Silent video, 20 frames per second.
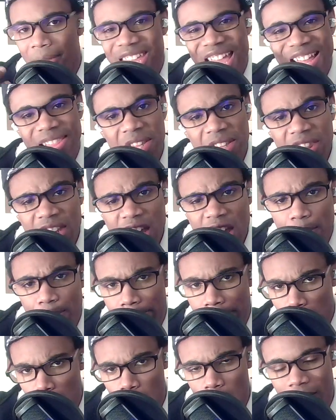yeah, Linda
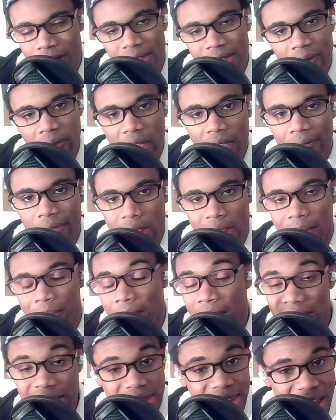and Blue are living a very
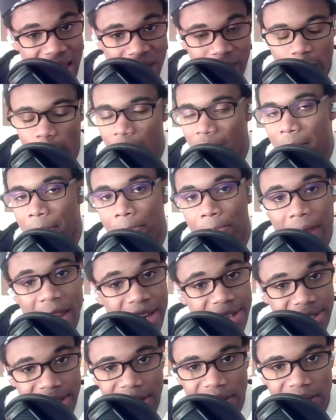mundane, very
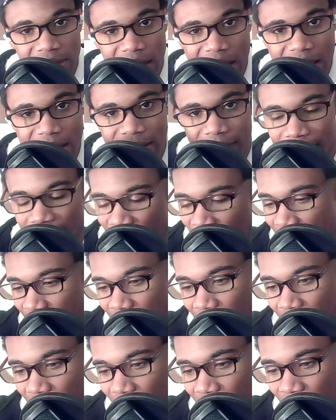basic life,
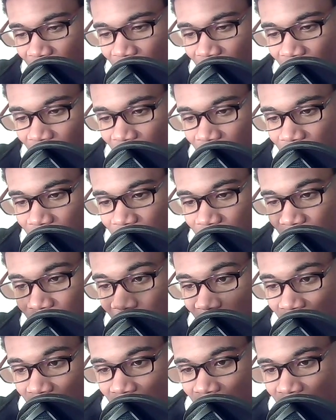and
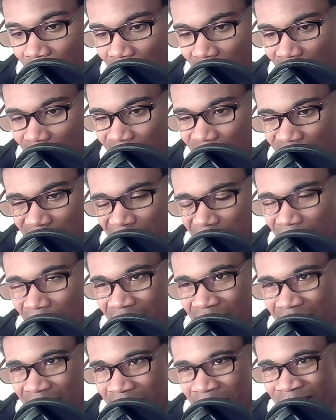this
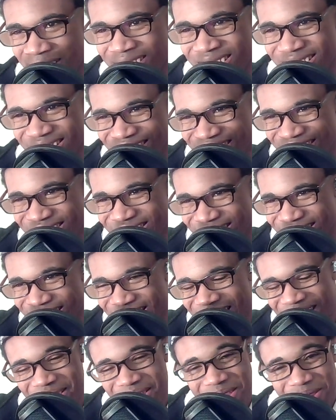random
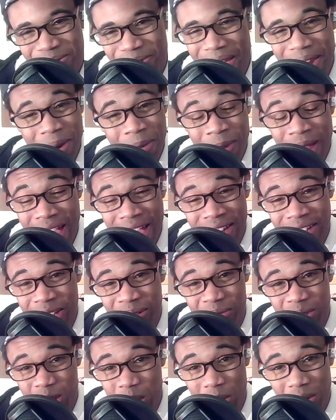this random guy
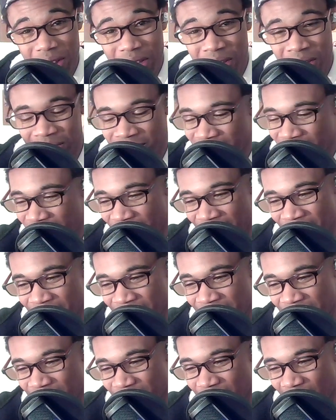named Tulio just kind
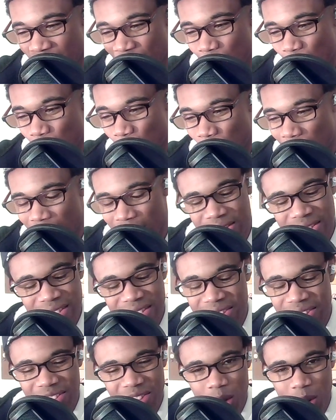of just walks
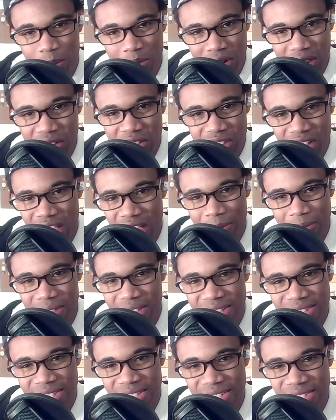into their bookshop
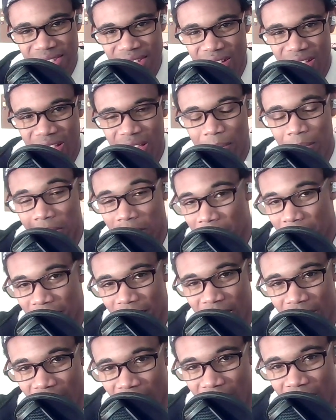because he saw a blue
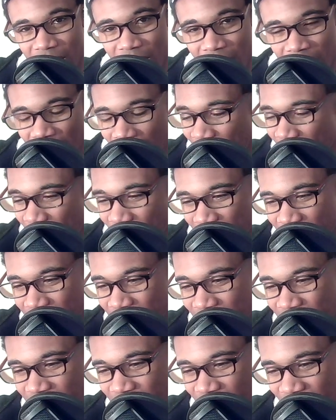macaw, and
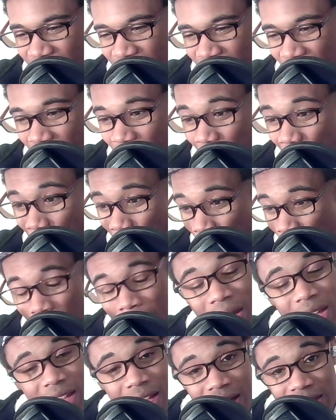he's just like, oh
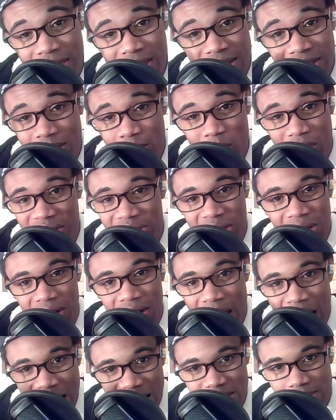my god, this is one of the
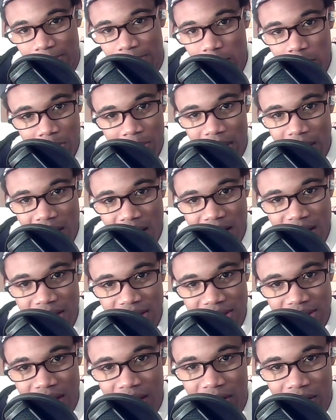last blue
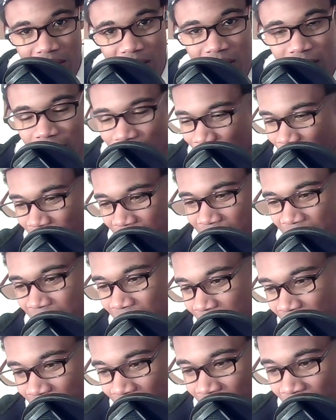macaws on Earth,
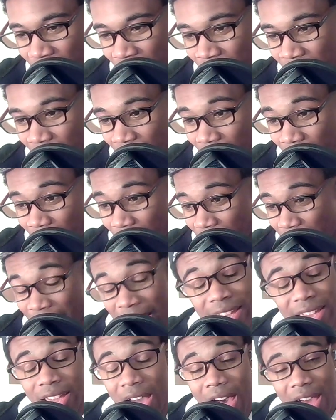and
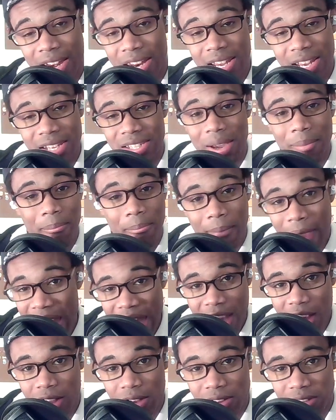thank god he's a
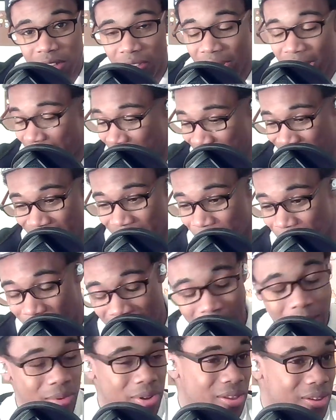male so that he can
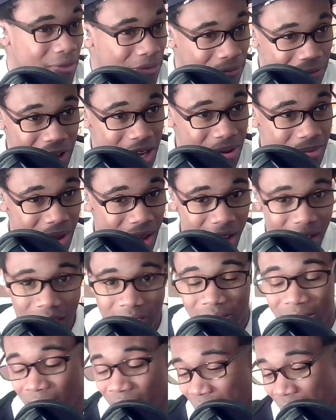mate with the
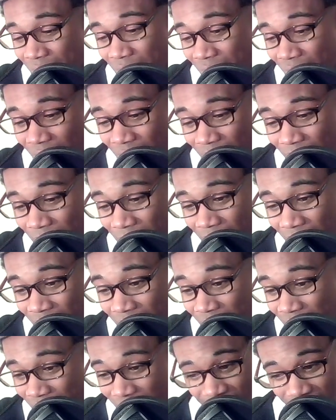female. I
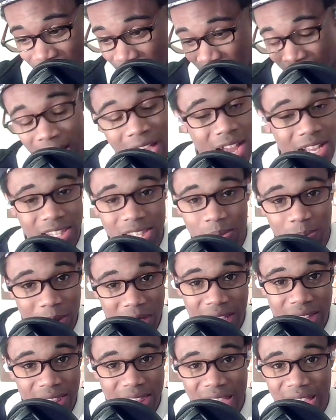guess
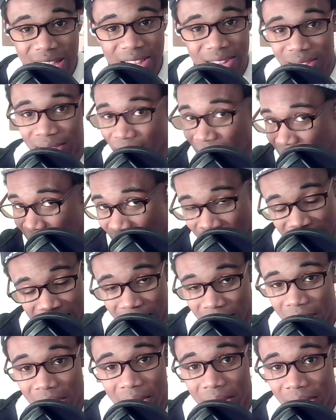godspeed that's
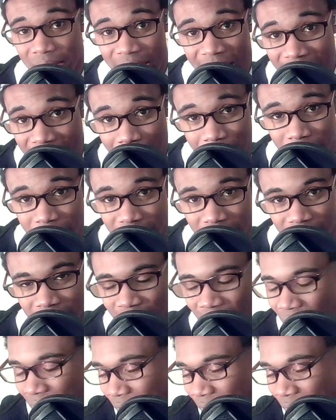luckily happening.